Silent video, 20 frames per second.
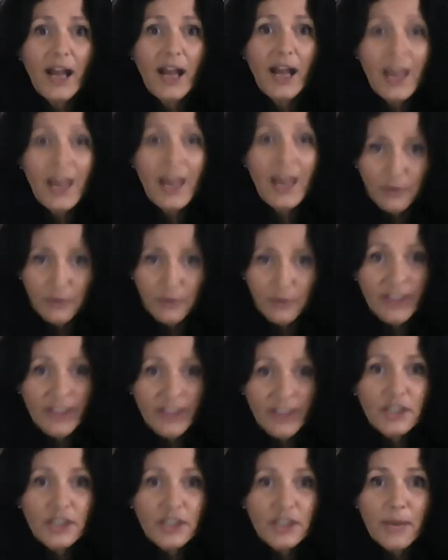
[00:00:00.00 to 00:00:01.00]
I will find
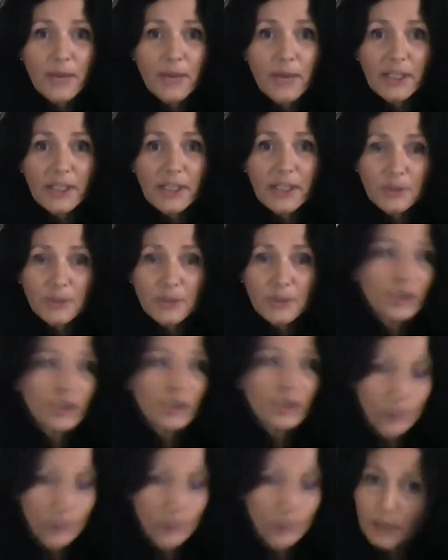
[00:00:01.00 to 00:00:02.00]
a job announcement that
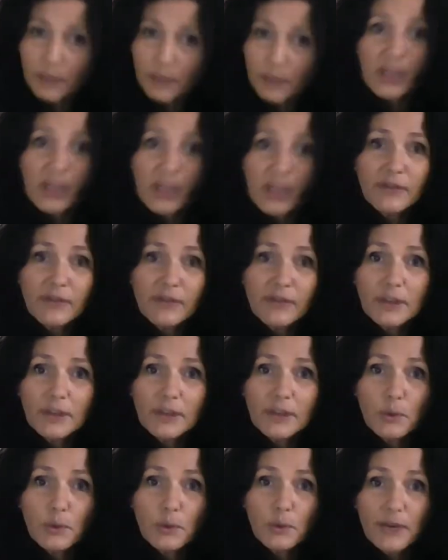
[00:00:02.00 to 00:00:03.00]
you want to apply for, and I
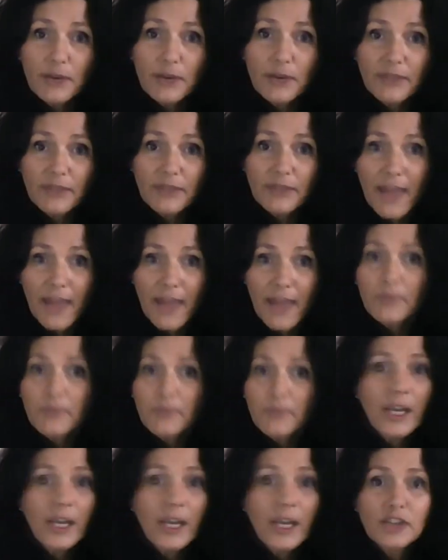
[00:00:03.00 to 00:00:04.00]
will write for that.
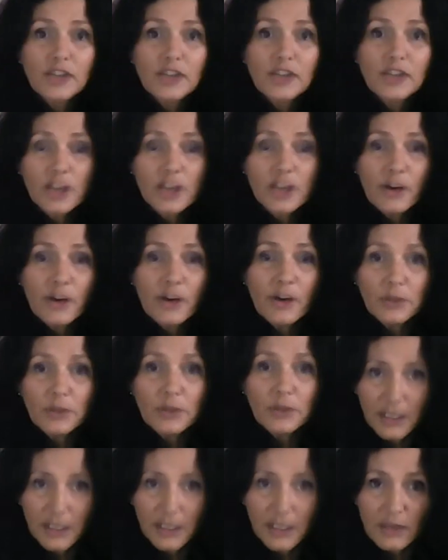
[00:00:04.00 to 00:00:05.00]
A generic will
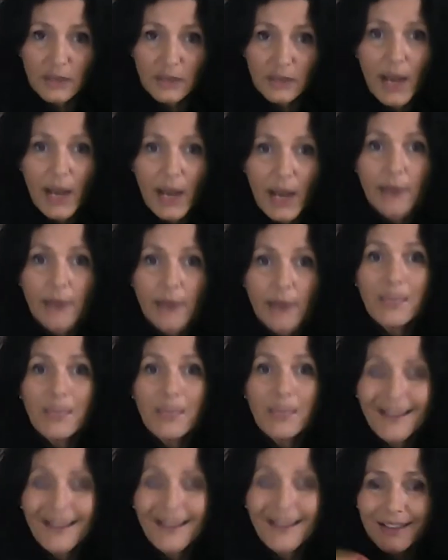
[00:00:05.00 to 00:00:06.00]
not get you hired
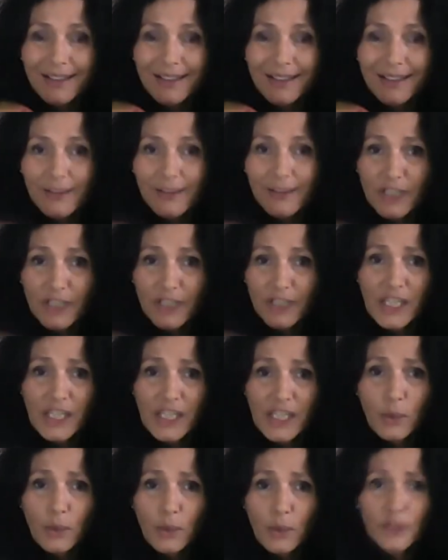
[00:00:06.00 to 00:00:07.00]
because of the
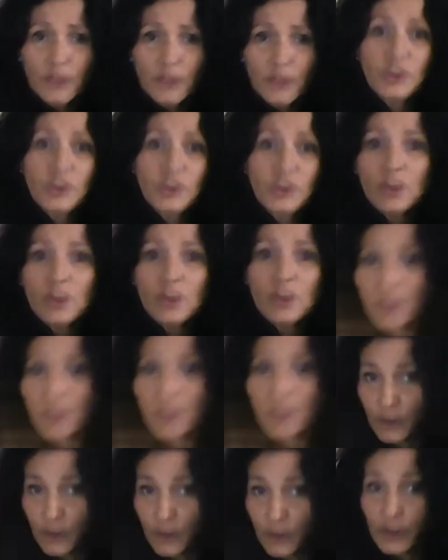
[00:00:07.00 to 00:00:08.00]
keywords, which I went
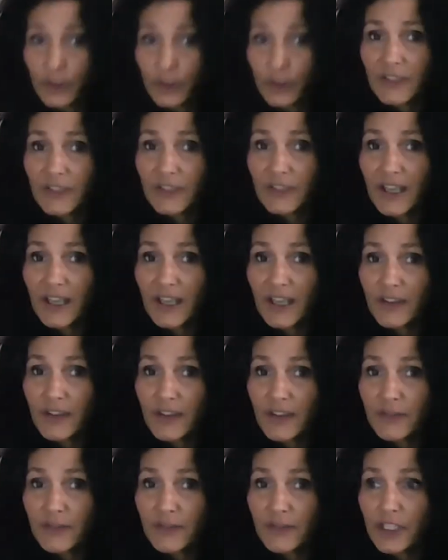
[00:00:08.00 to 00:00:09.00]
over in the
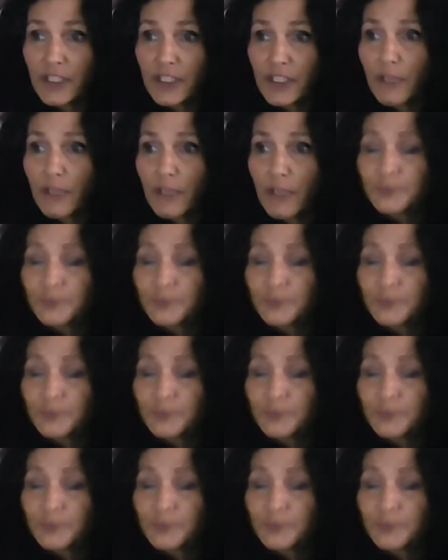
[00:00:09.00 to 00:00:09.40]
other video.